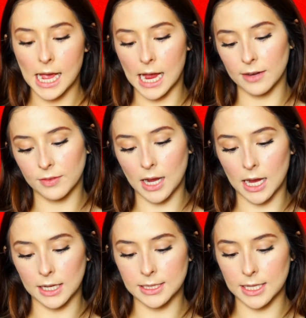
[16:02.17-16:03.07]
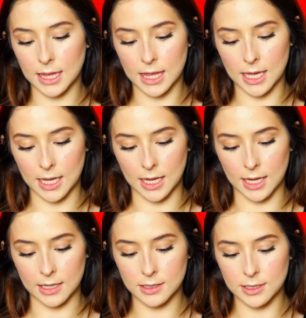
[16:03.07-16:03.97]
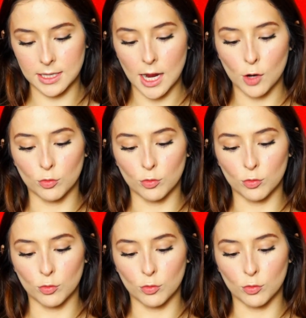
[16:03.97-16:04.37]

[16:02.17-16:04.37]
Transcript: I've got this